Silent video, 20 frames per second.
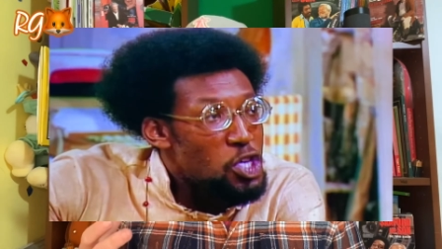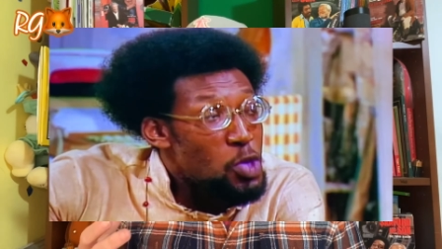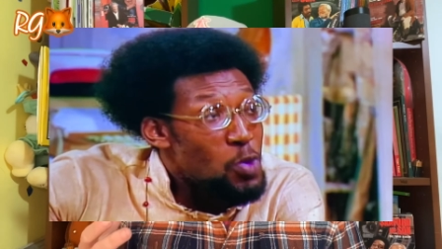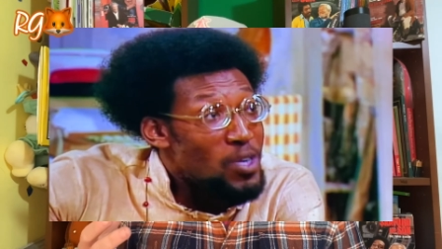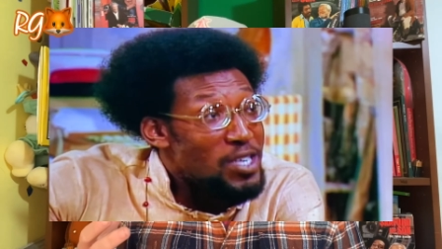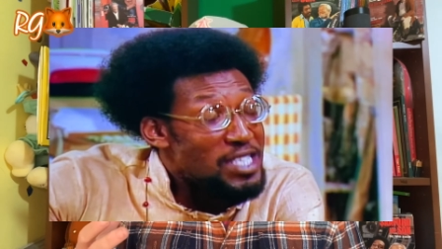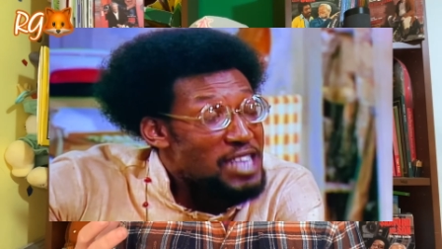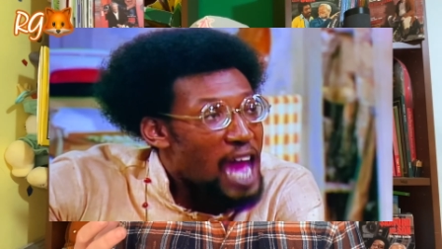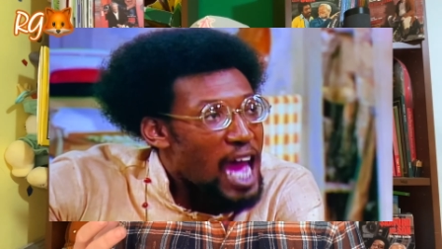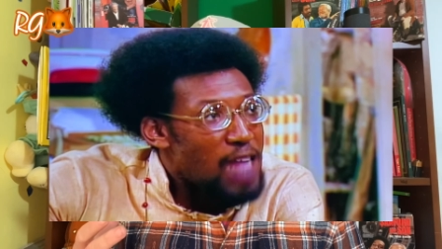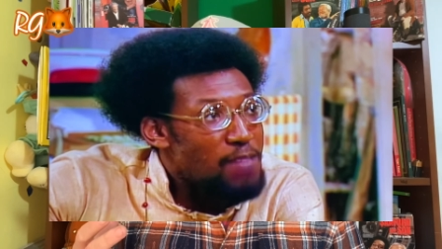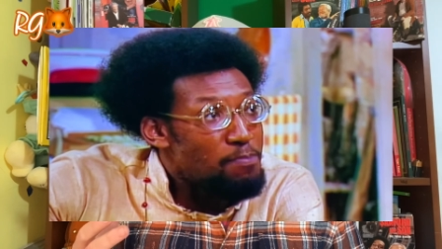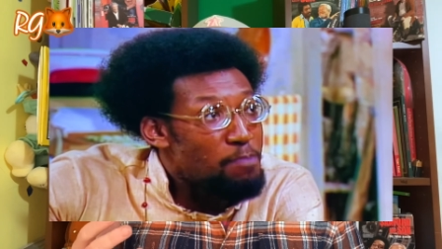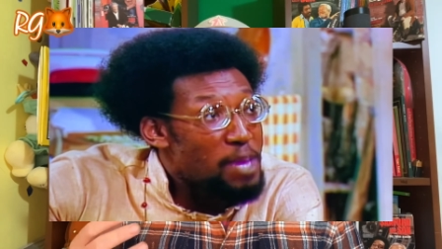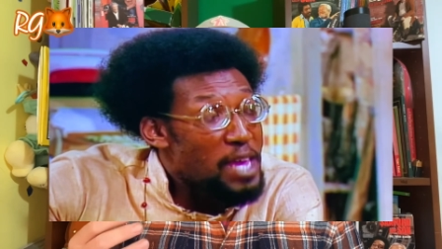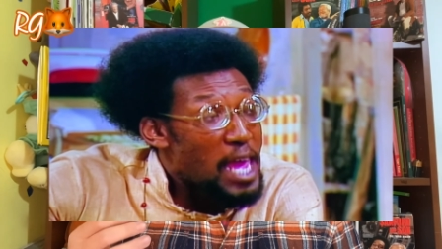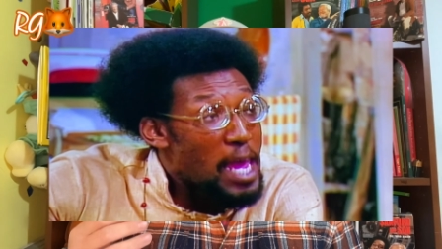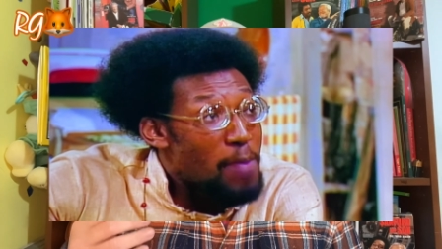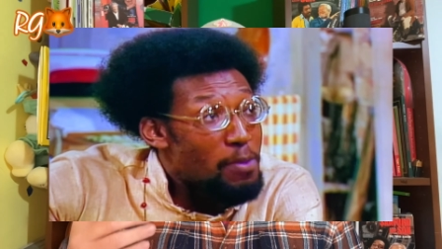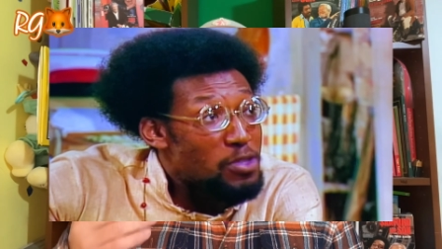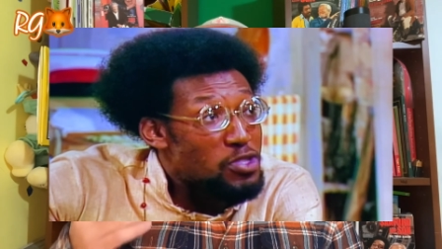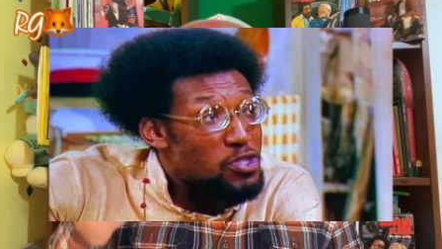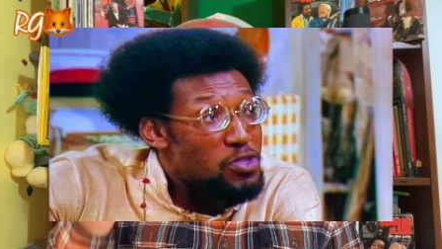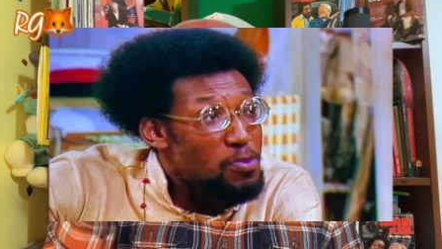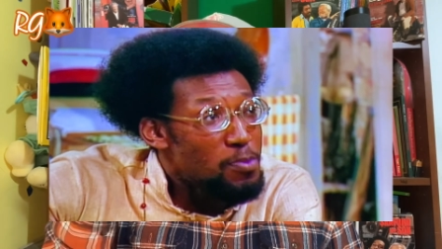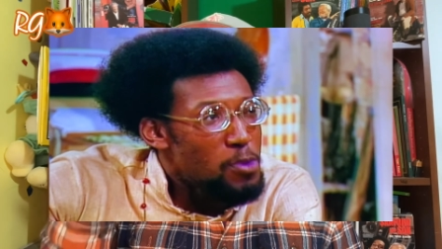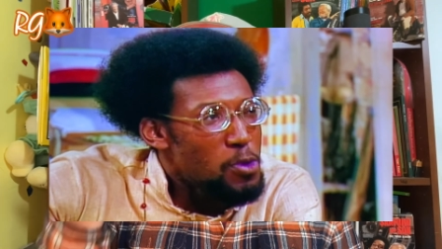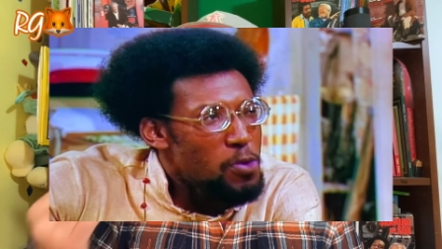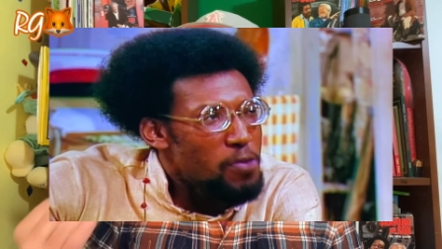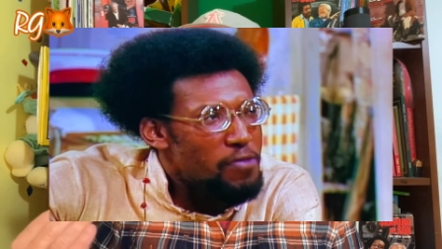one I pull up, but when
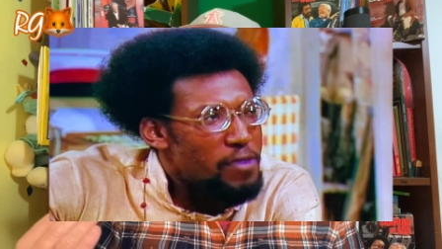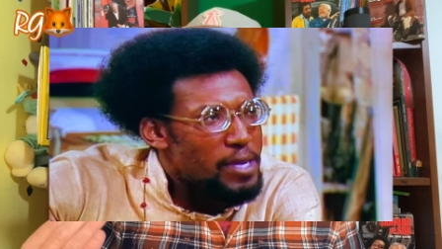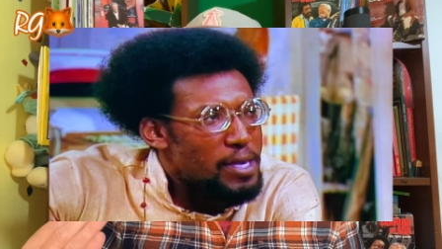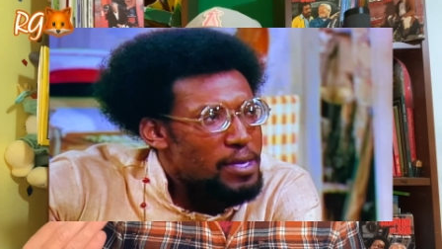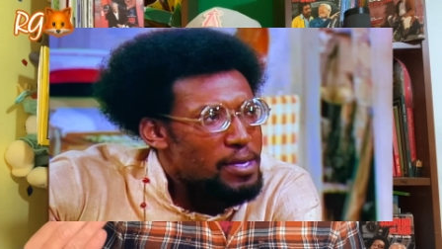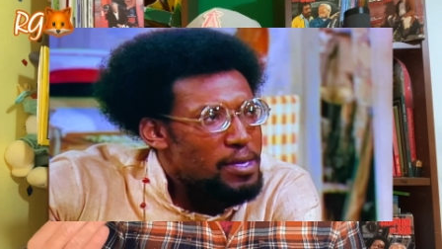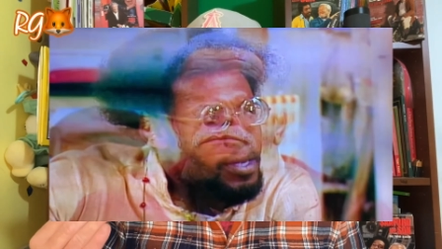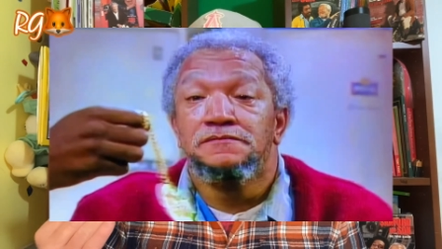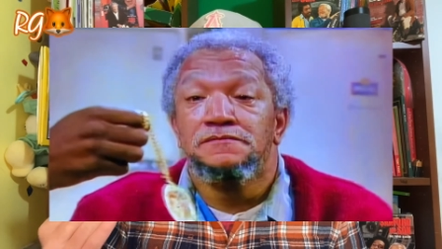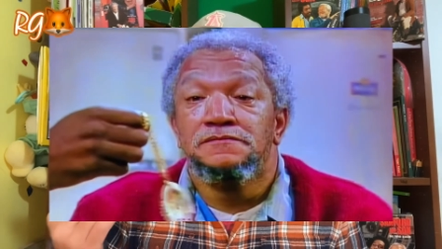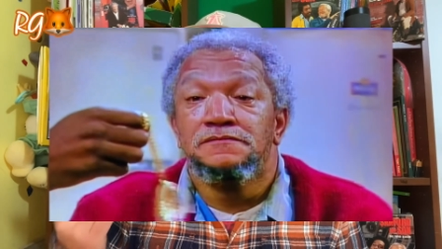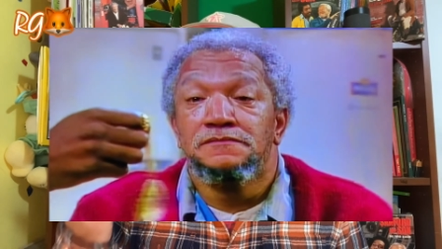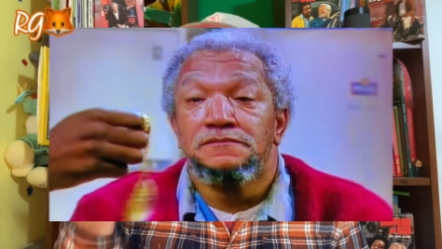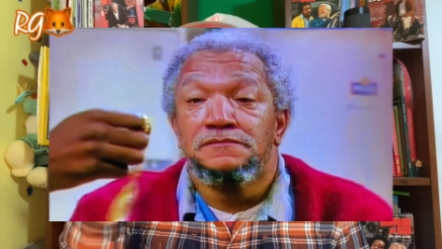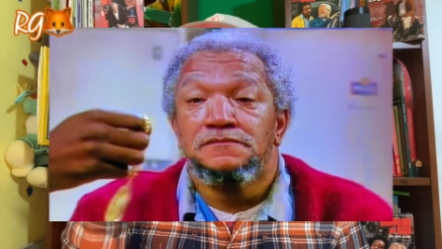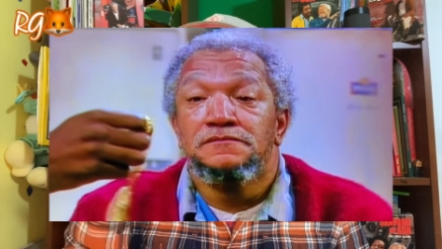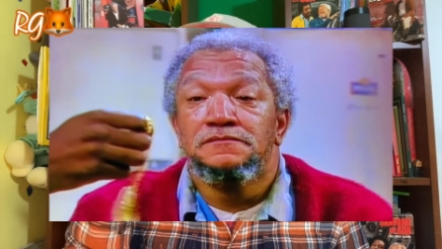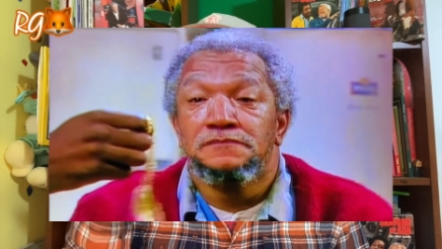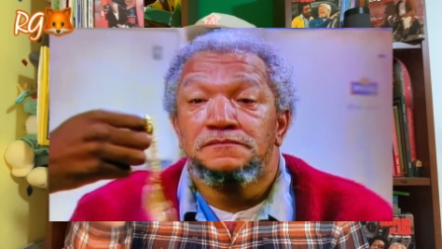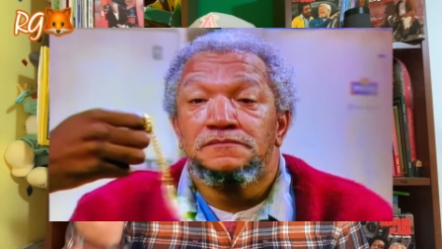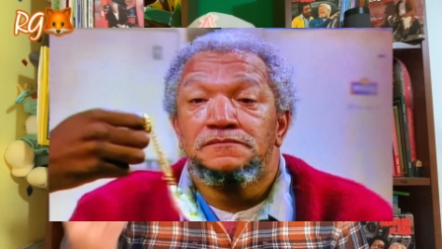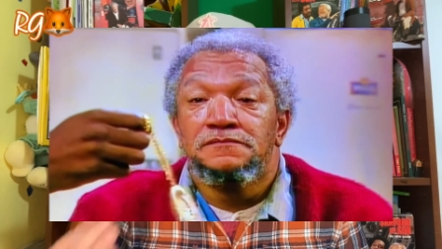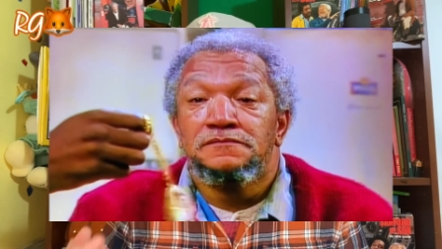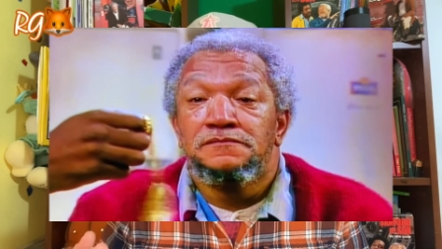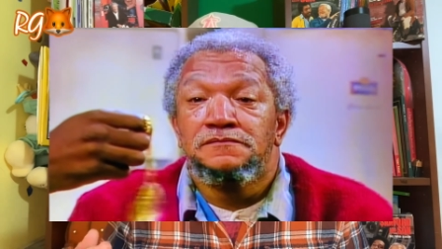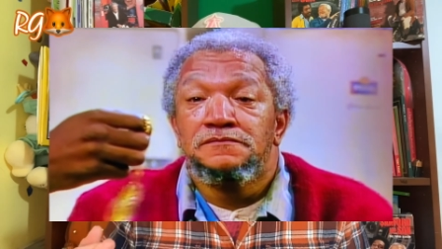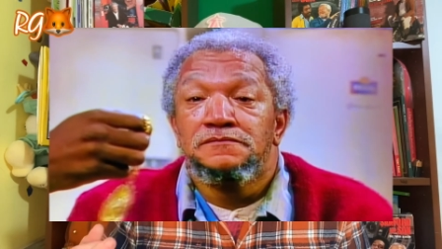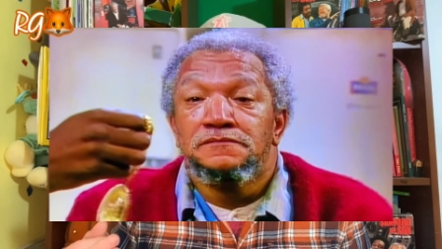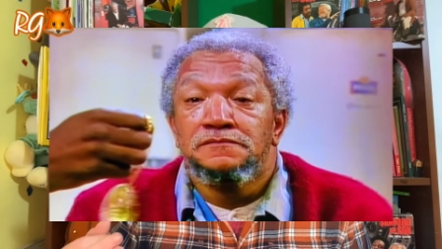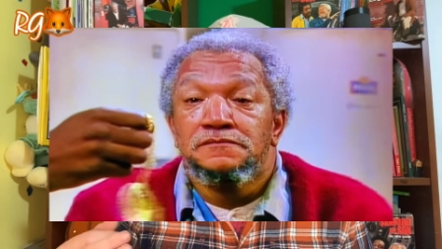you watch it, it is
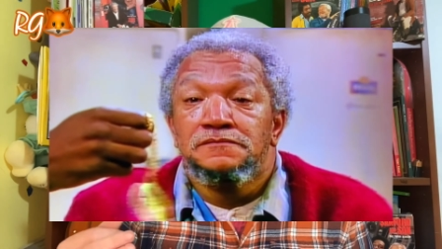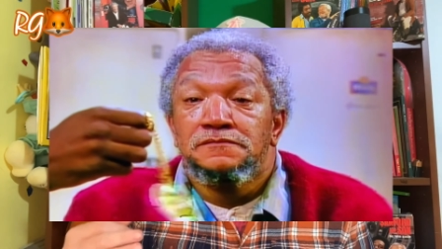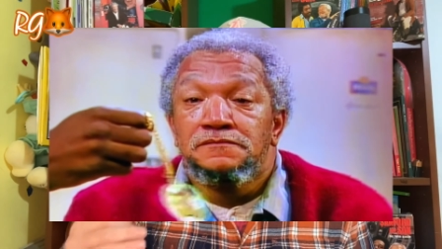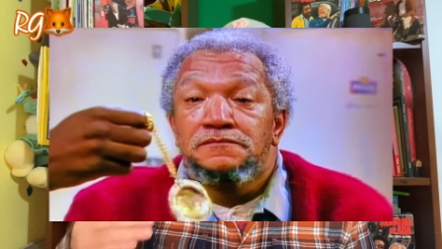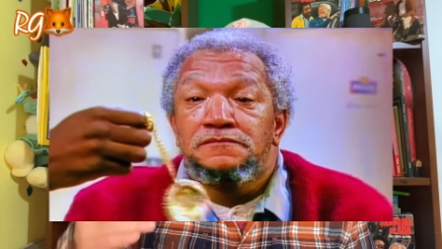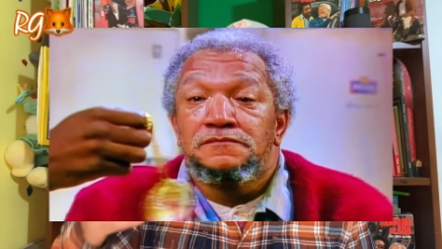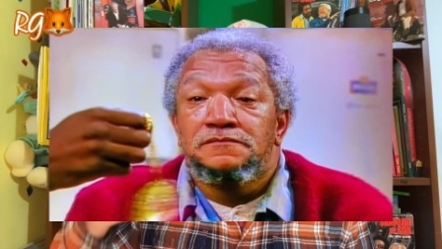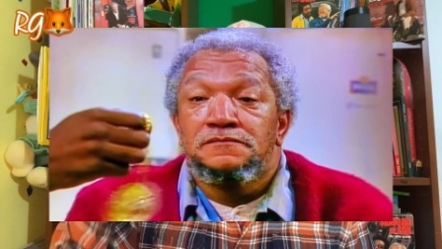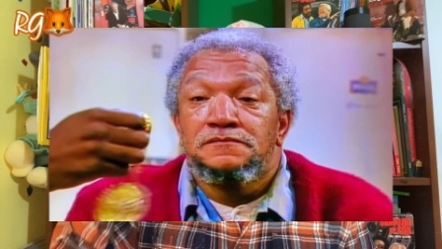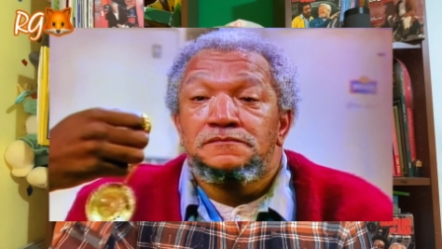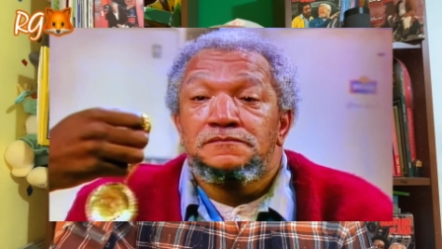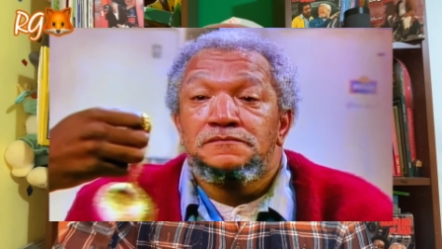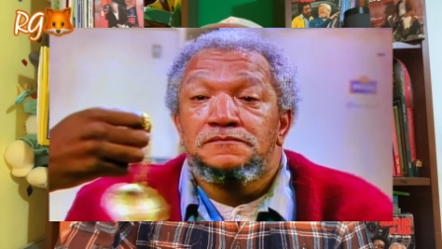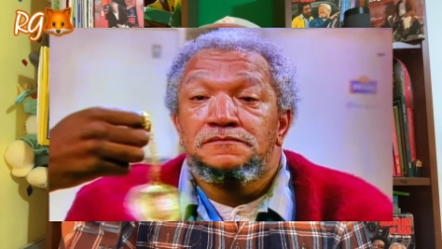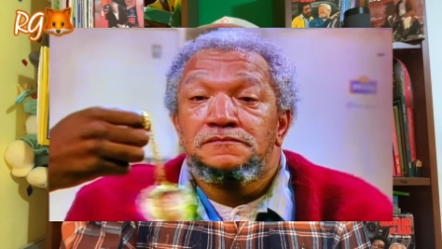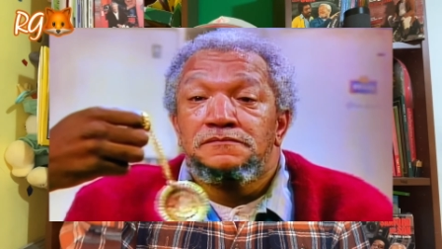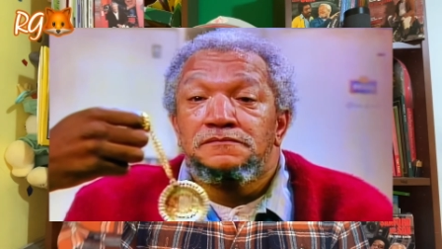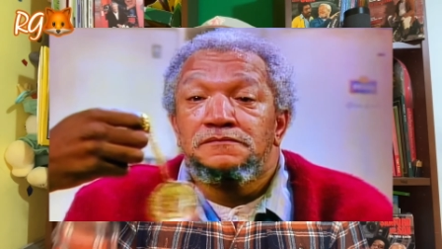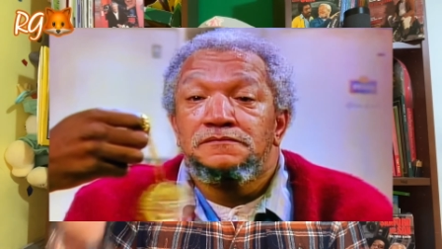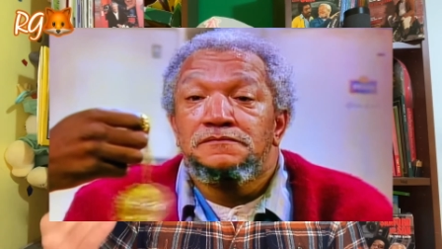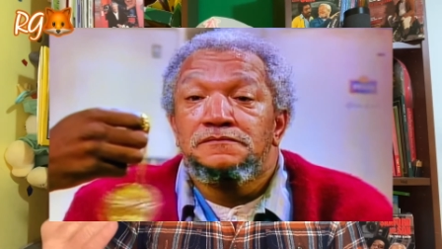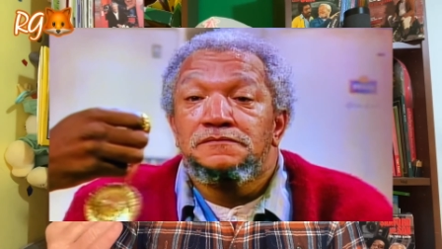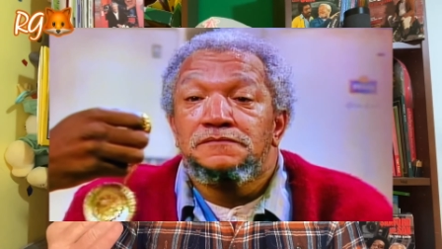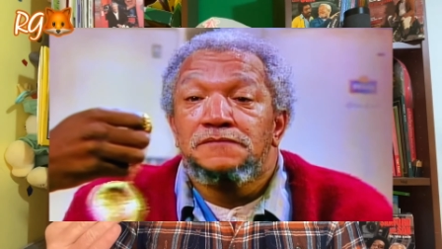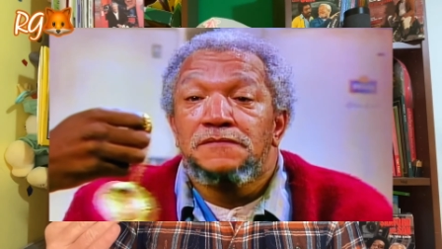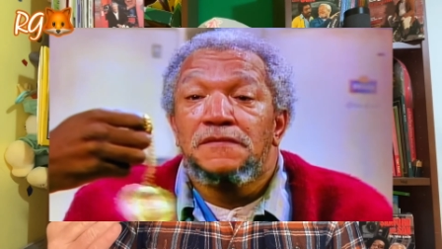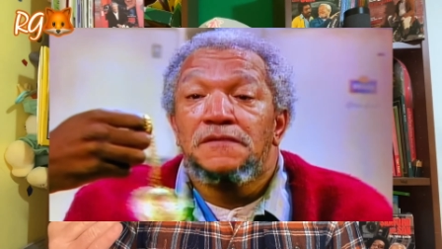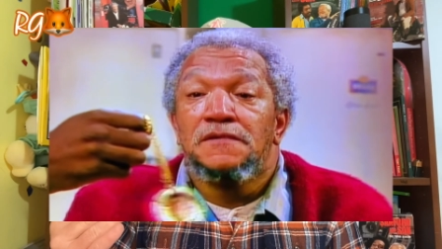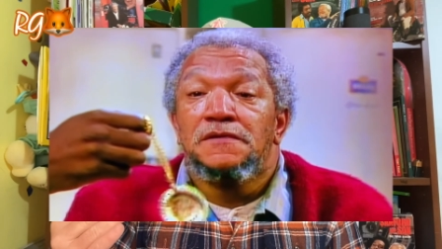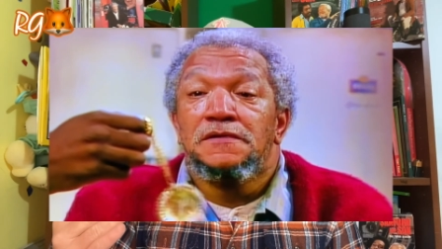hysterical. So as we're gonna go
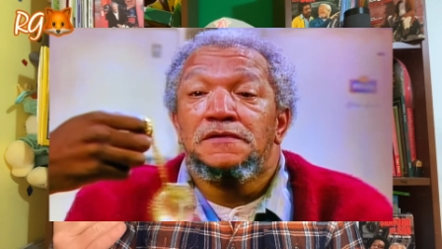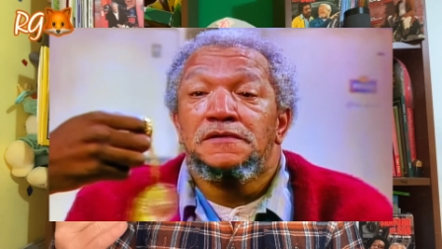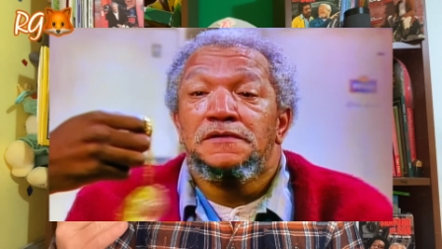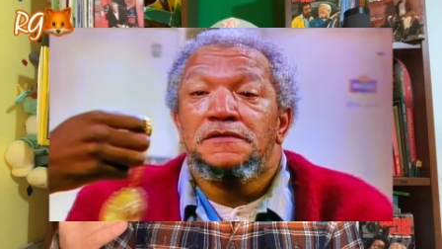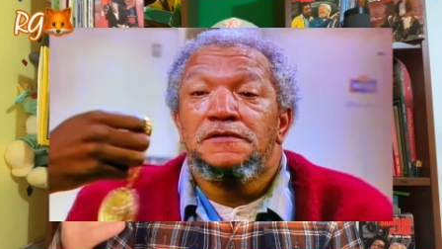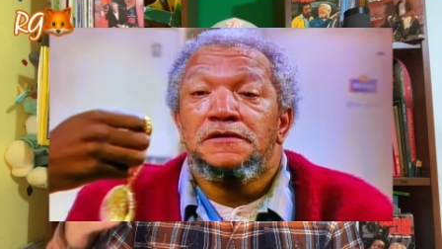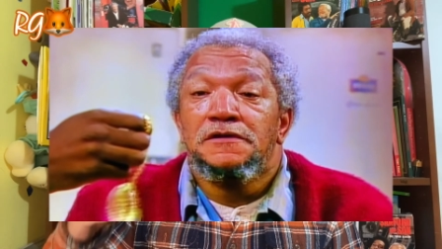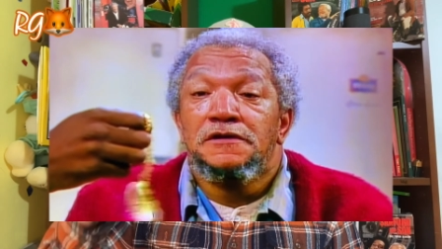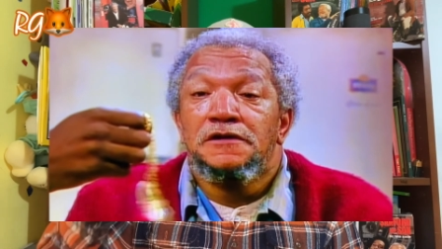through it today,